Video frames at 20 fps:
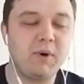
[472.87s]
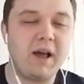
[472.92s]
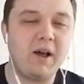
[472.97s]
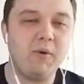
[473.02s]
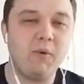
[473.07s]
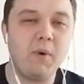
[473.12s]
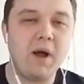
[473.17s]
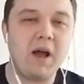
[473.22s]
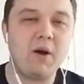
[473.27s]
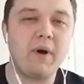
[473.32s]

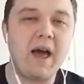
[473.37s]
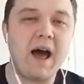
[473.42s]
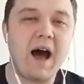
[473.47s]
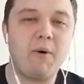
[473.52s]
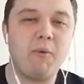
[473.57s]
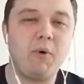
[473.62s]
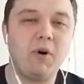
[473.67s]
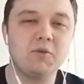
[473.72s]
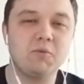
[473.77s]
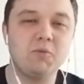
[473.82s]
Where we
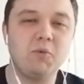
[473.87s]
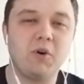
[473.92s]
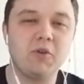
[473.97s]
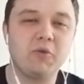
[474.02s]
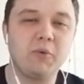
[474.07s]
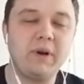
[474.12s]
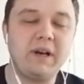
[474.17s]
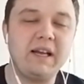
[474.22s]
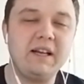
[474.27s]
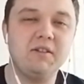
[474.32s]
at?
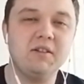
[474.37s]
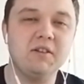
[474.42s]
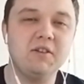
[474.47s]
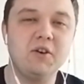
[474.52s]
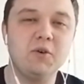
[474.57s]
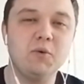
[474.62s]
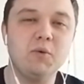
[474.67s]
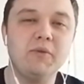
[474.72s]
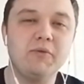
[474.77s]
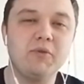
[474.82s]
What do we need to
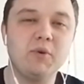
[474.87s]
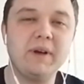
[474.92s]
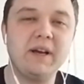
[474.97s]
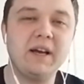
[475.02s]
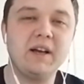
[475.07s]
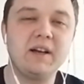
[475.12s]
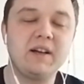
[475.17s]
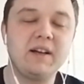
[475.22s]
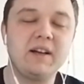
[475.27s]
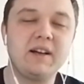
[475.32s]
do from
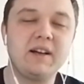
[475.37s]
here?